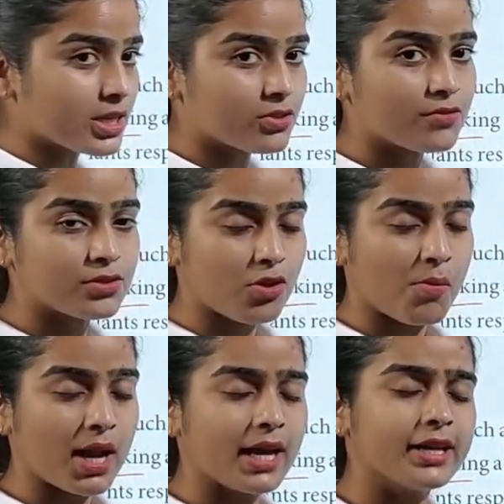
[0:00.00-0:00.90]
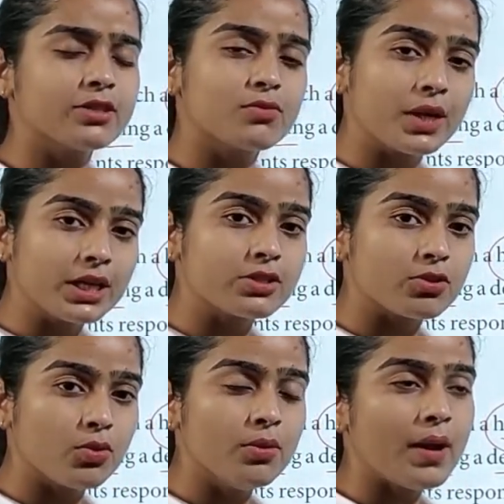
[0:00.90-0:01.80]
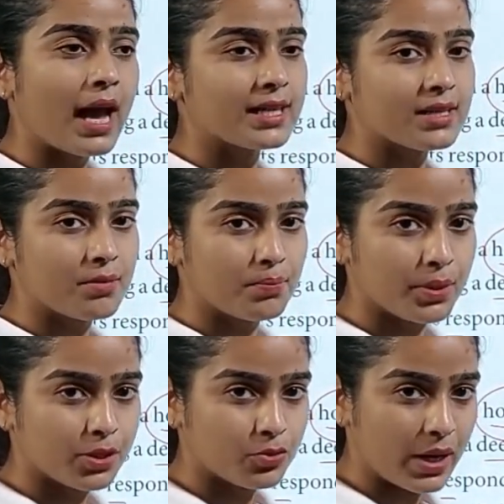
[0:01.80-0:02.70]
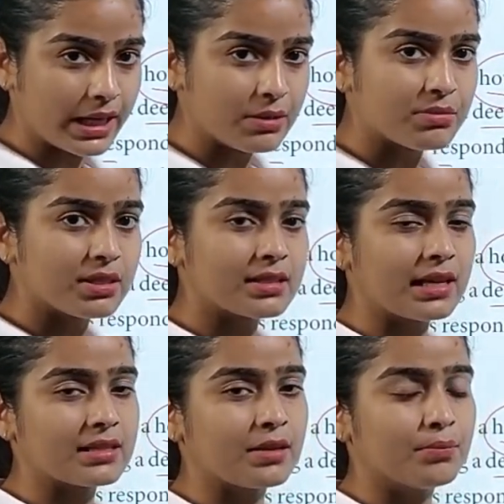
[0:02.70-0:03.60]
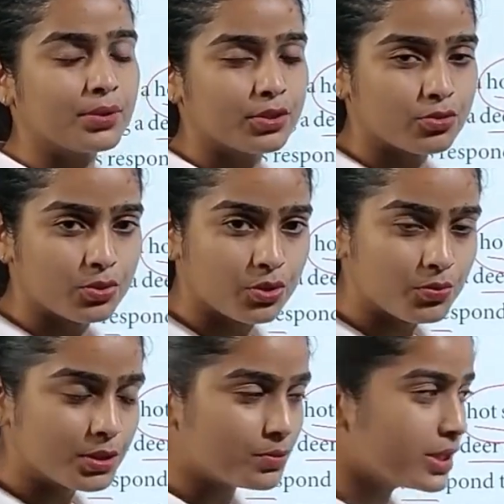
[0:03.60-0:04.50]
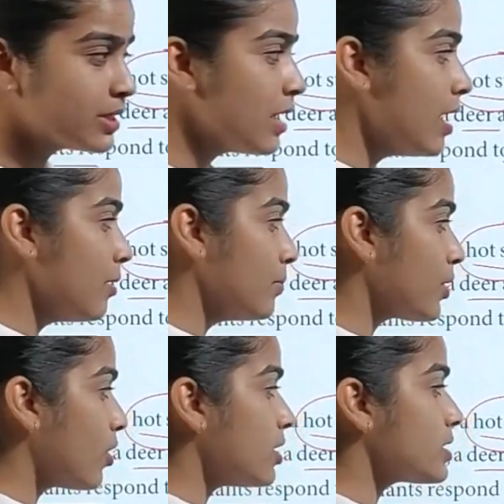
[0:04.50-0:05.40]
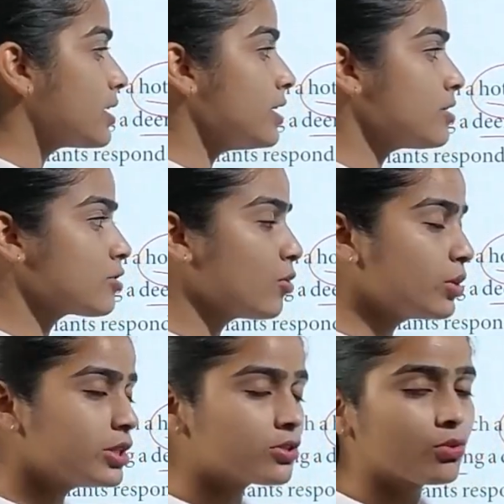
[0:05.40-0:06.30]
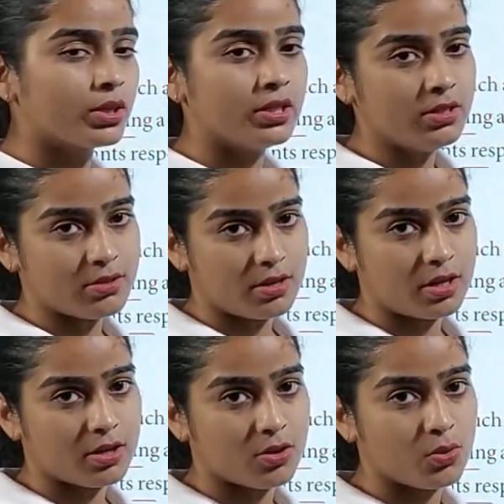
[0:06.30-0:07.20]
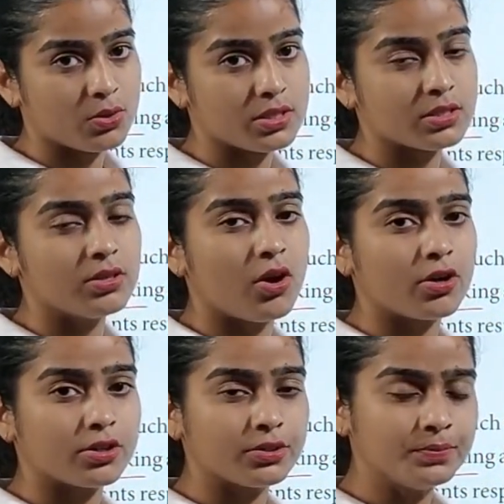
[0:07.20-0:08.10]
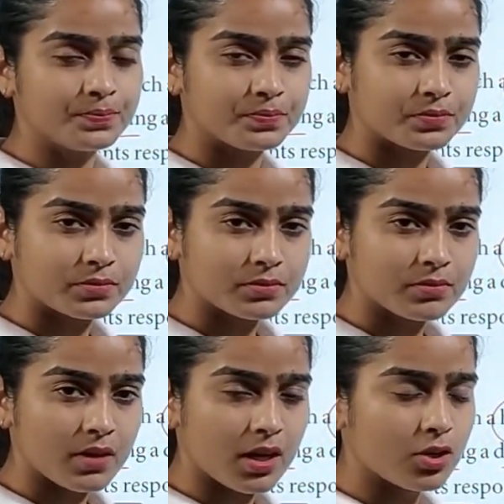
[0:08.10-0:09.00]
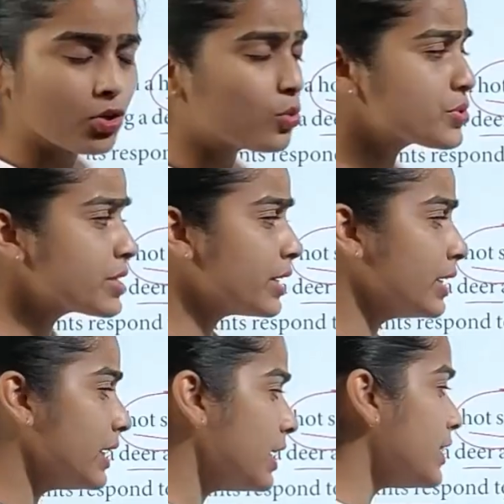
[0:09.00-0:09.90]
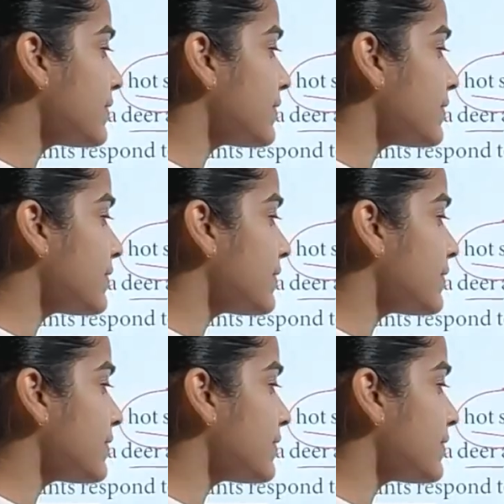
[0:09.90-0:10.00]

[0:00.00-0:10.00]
of stimuli, it's very slow as compared to animals, as compared to human beings, because they slowly closed or close their leaves.